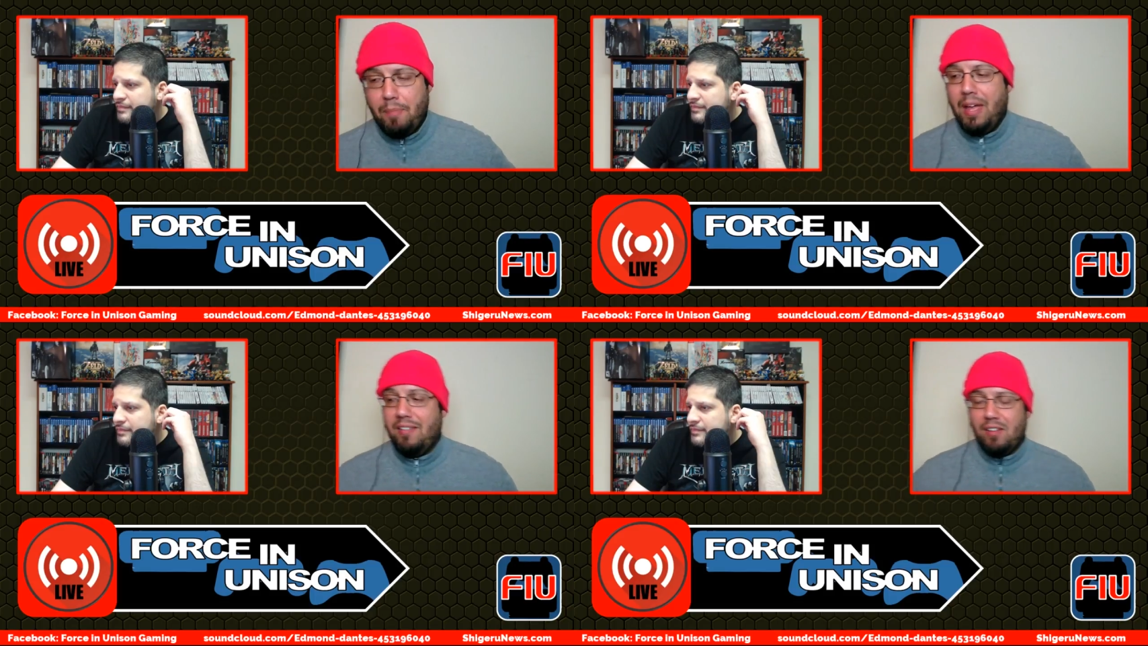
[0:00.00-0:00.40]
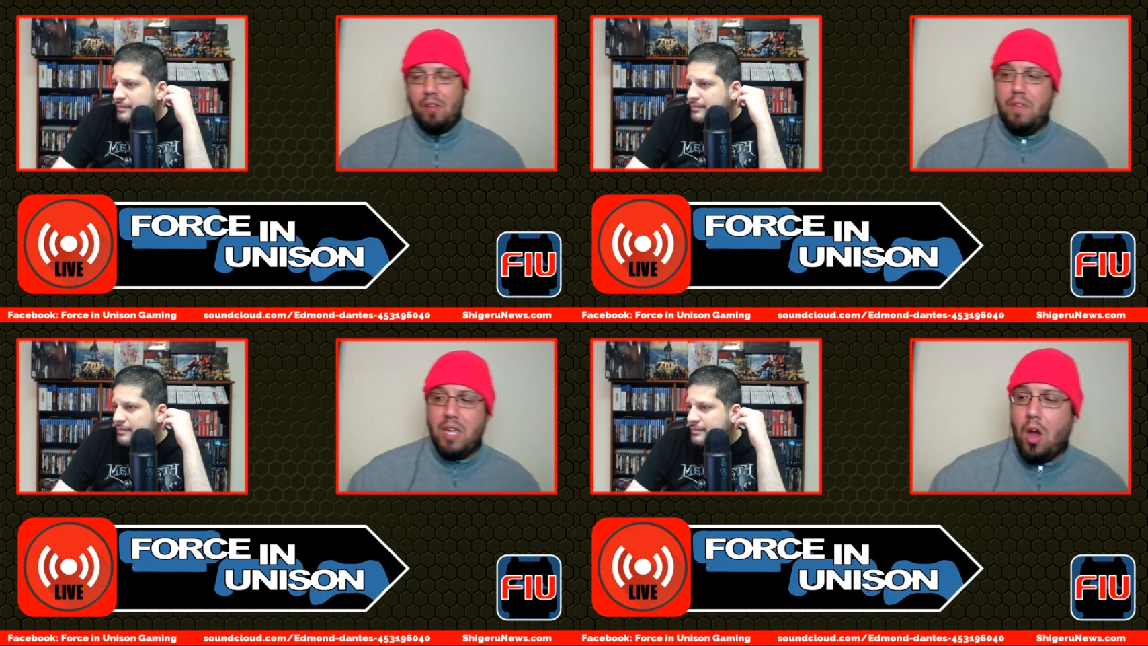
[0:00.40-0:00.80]
Speaker 1: have the
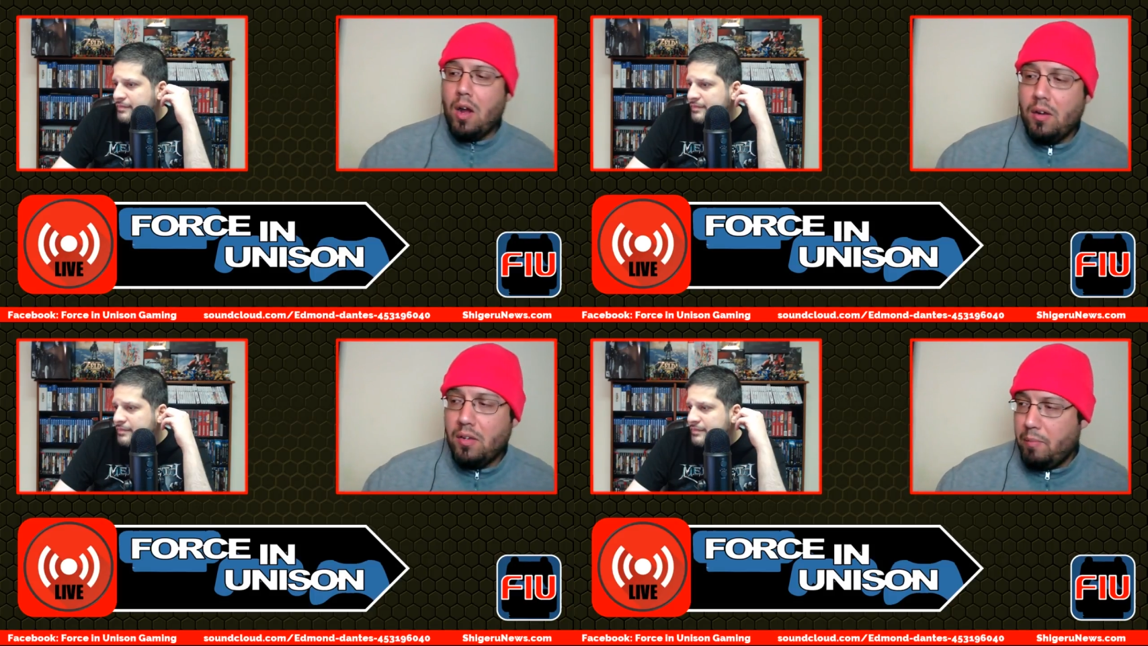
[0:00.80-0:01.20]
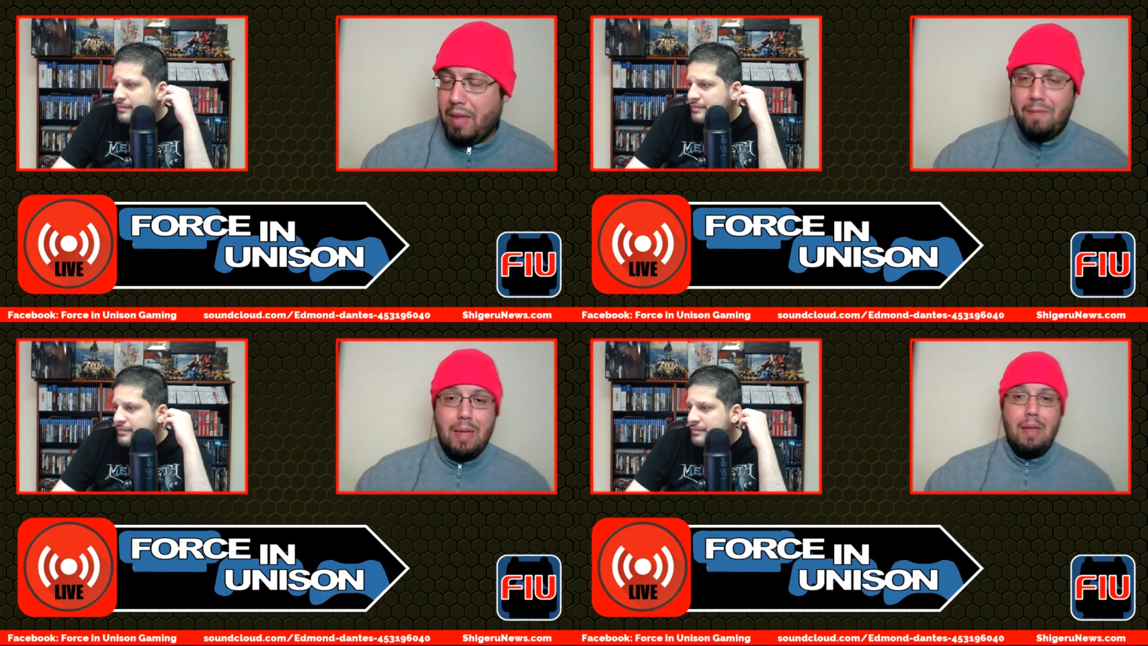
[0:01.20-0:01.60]
PlayStation
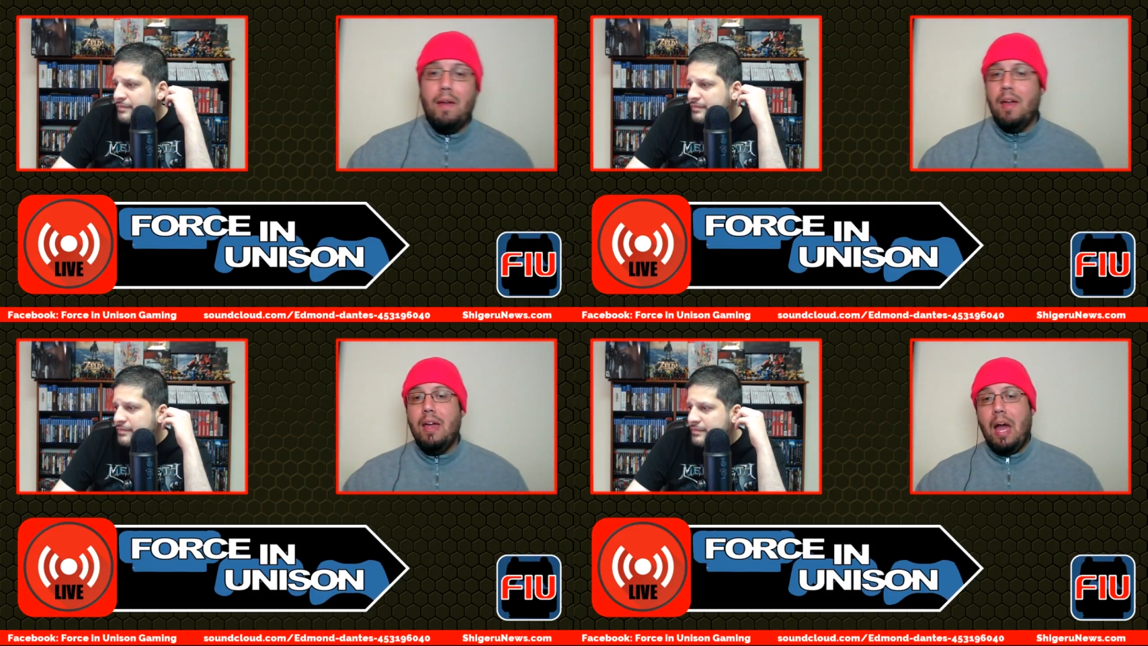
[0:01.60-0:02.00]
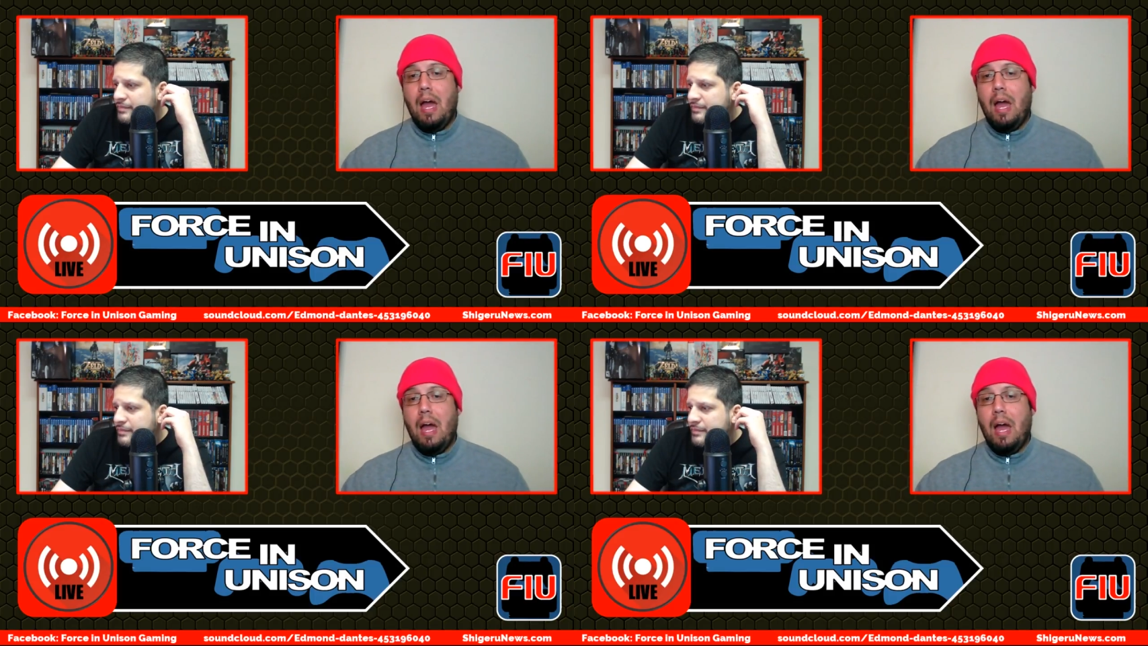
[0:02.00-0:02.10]
VR. Maybe,